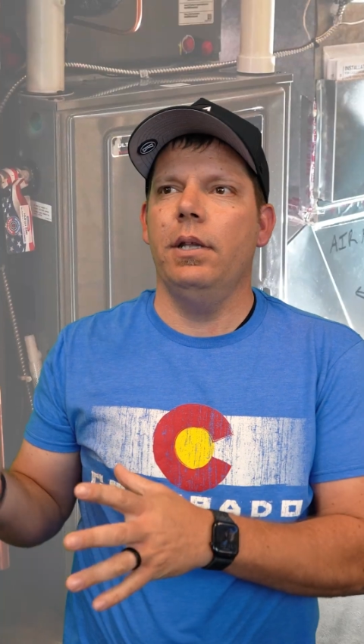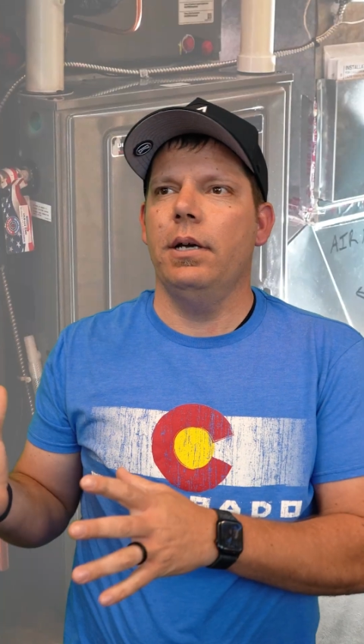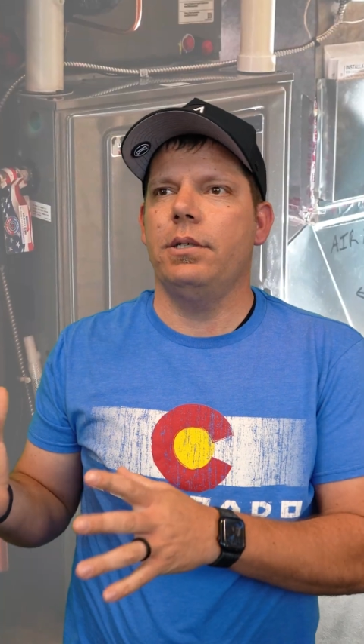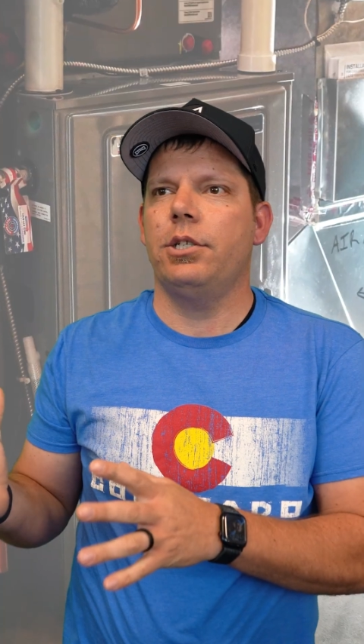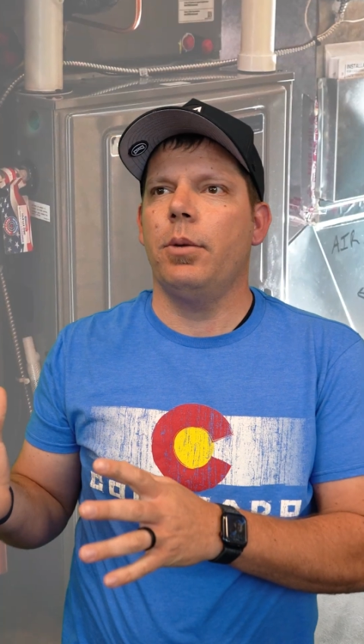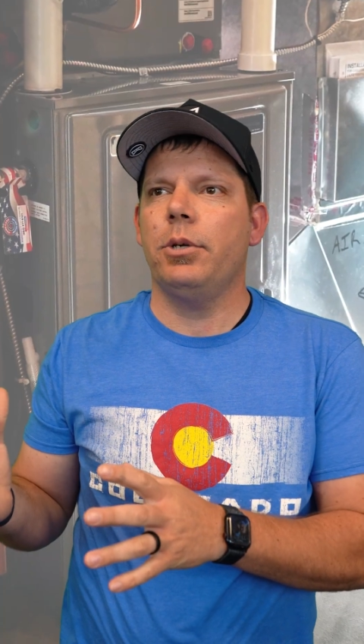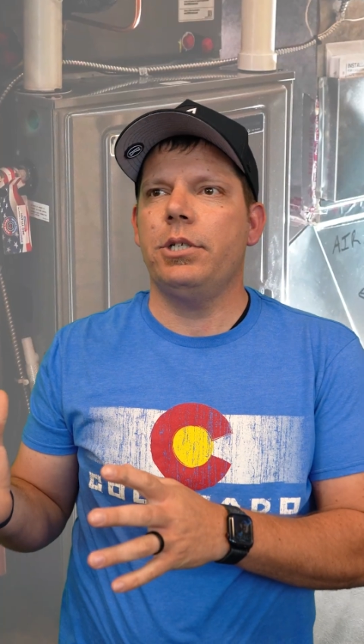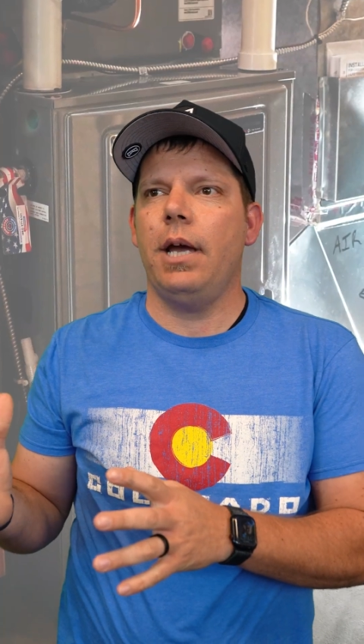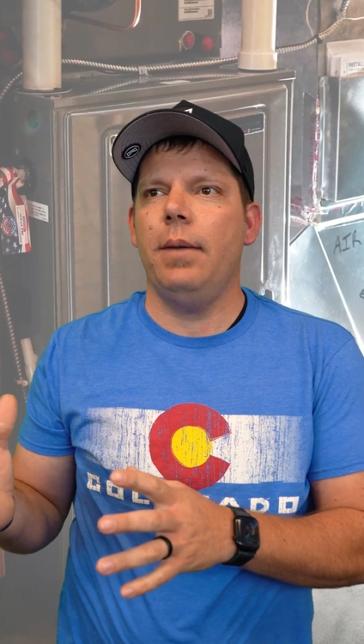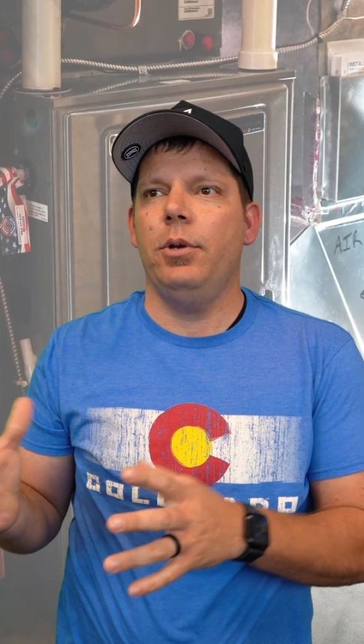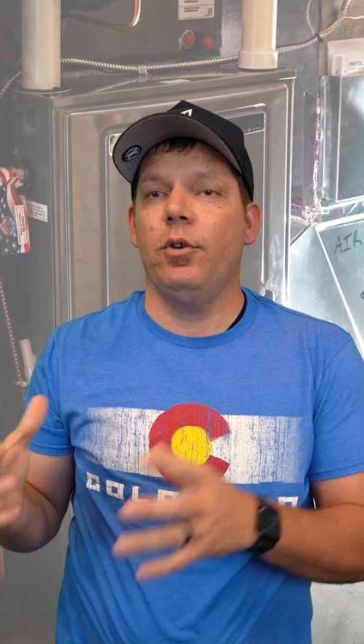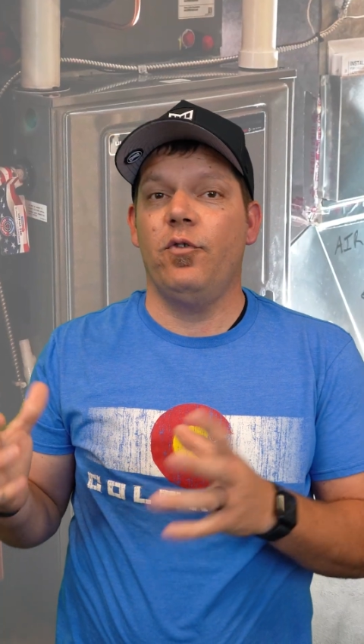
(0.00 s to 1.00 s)
the
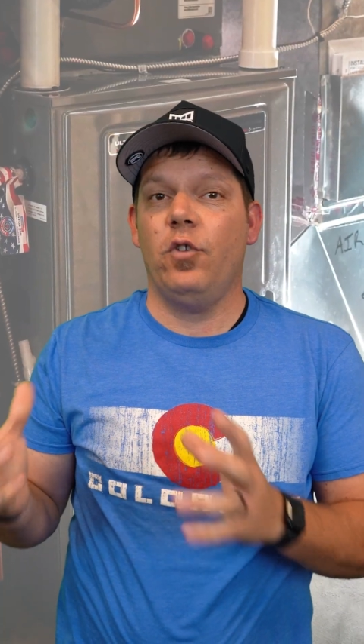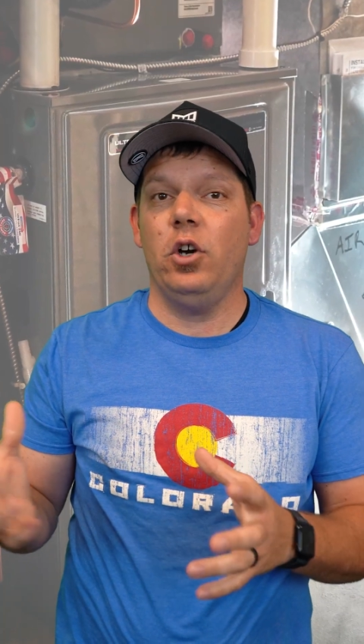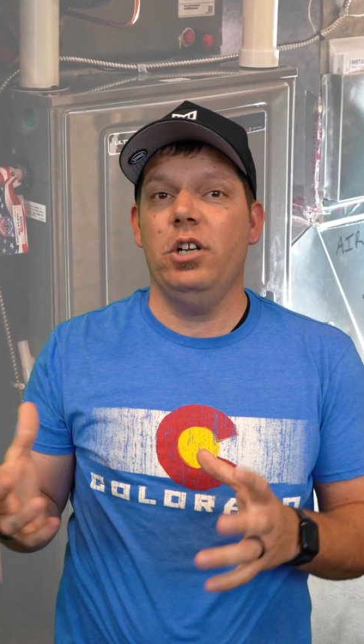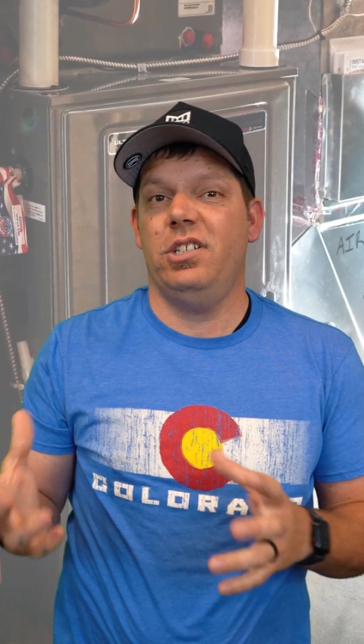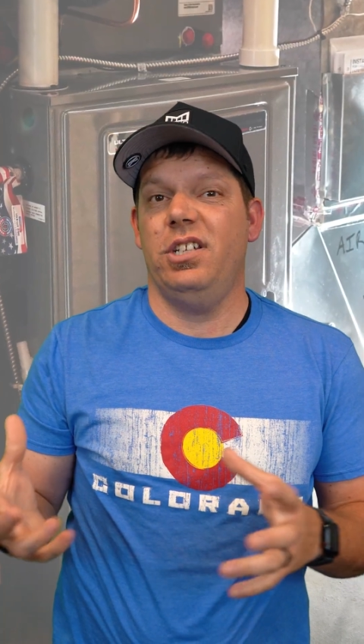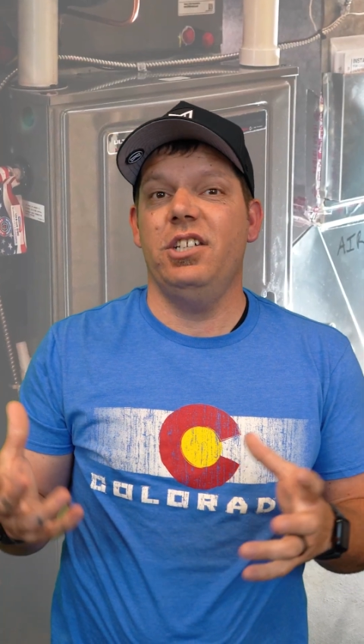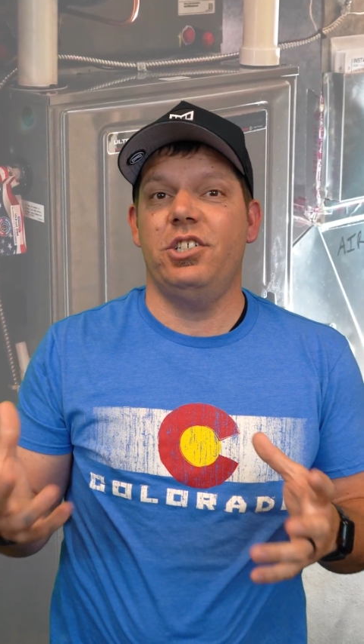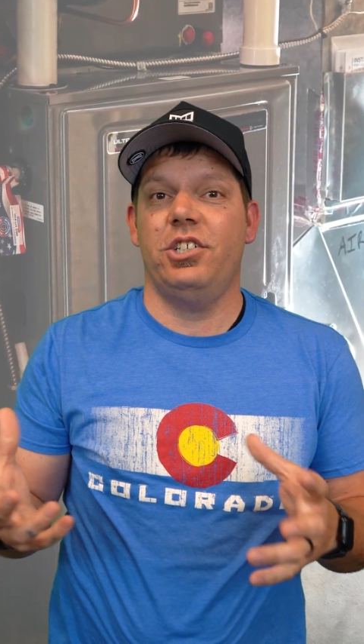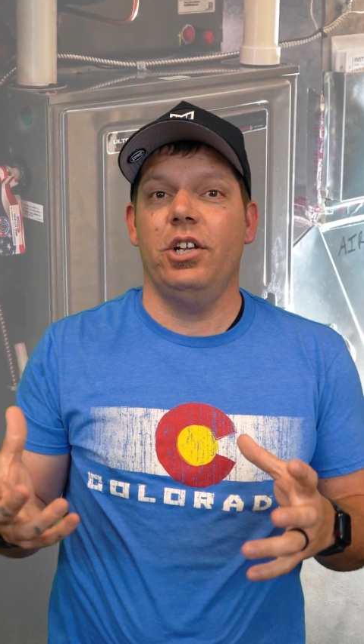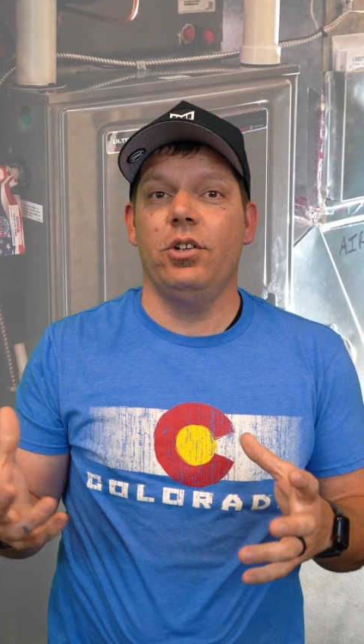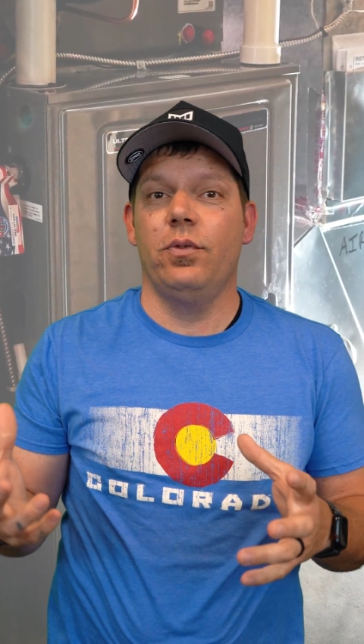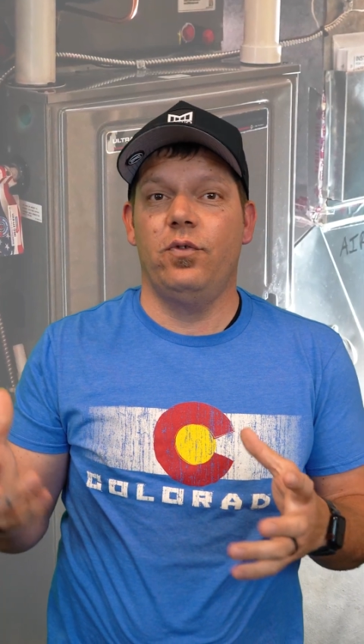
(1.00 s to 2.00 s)
summertime, your furnace is
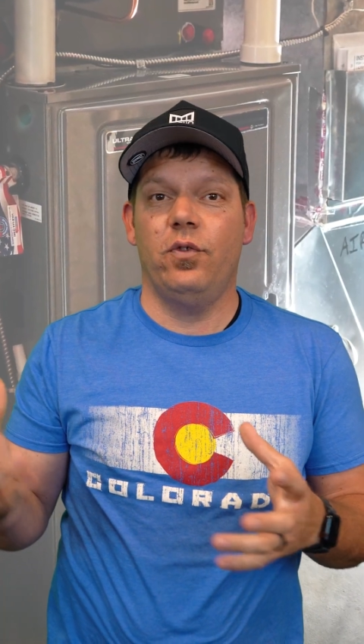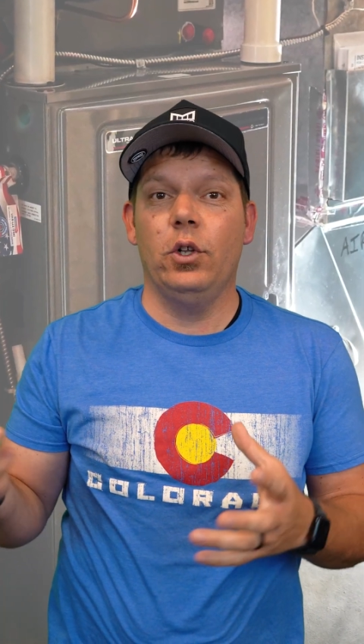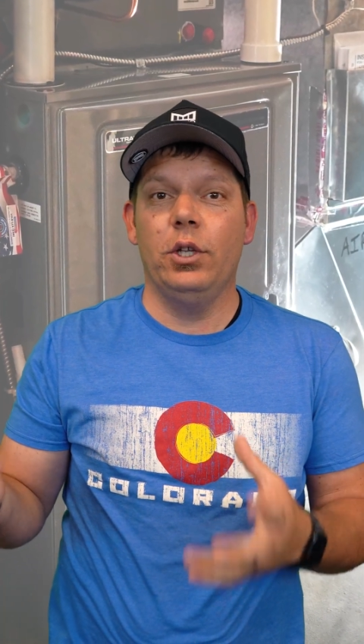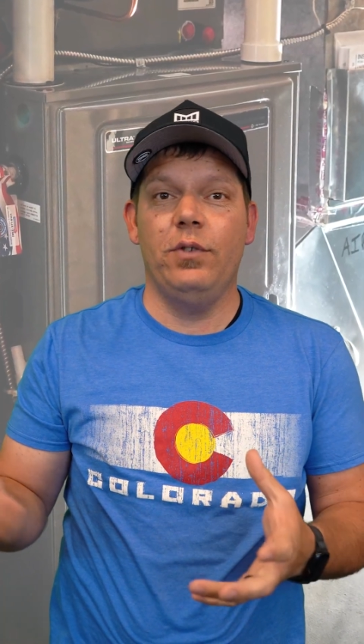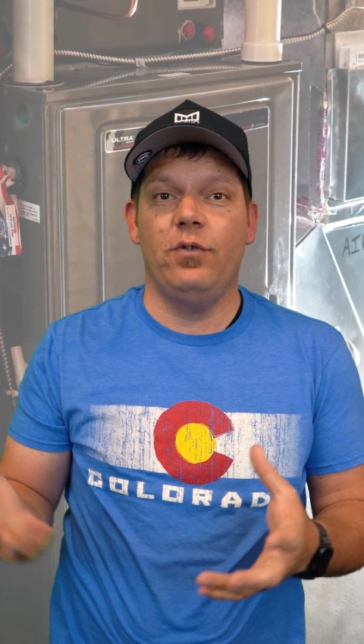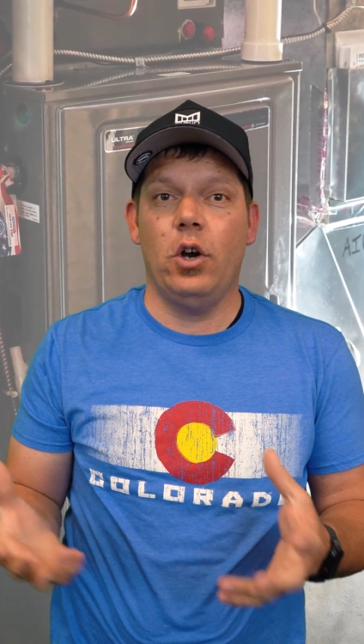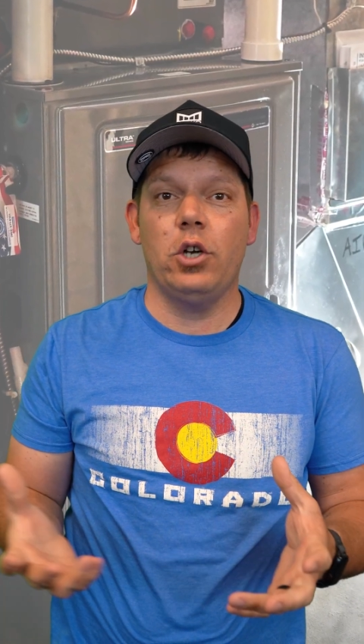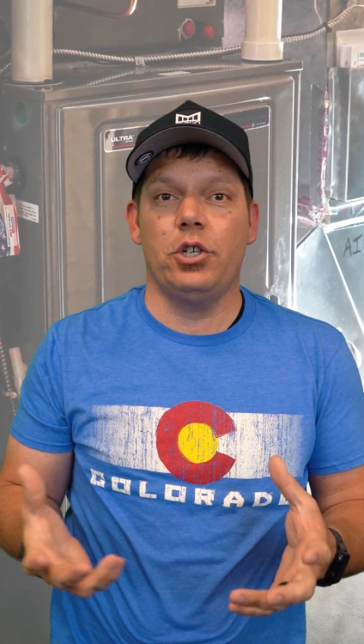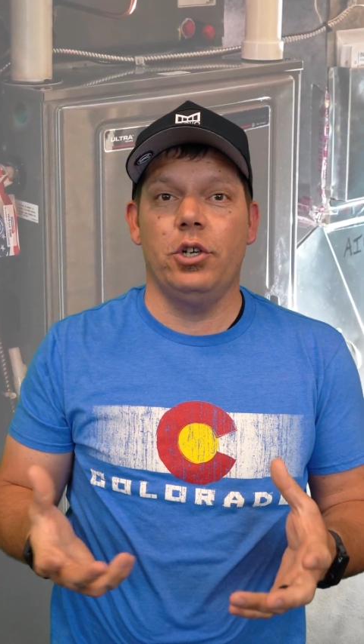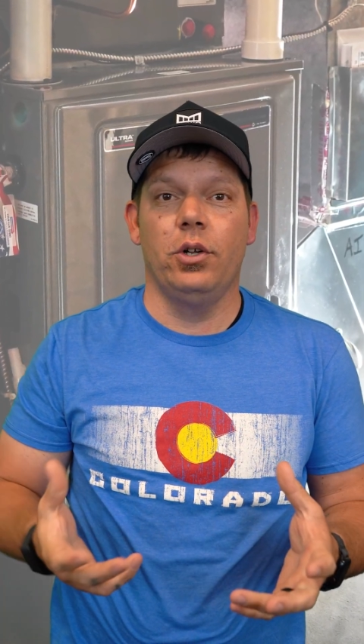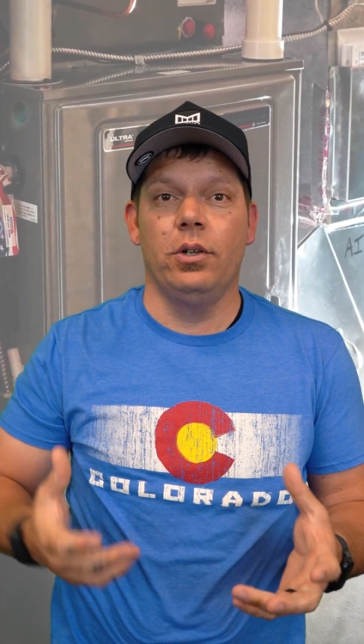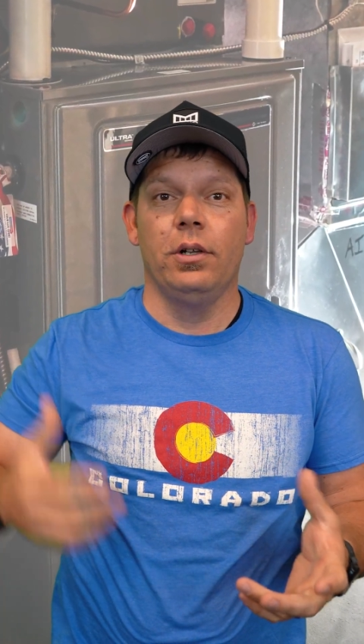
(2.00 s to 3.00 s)
still fully
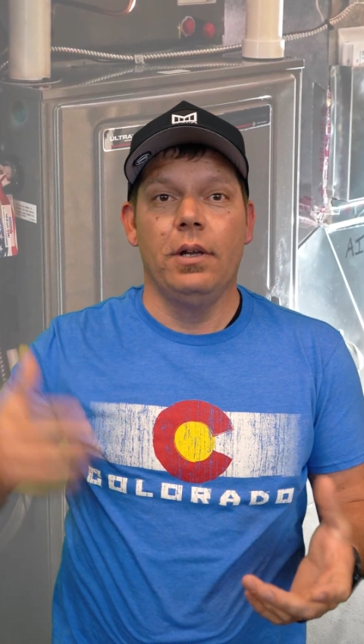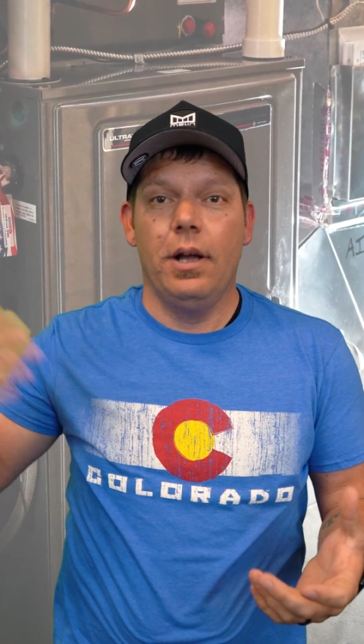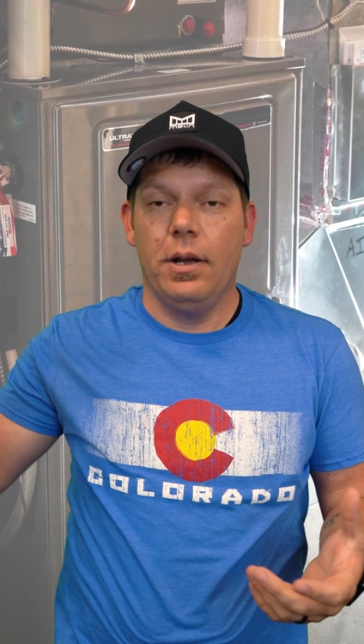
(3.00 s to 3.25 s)
functional,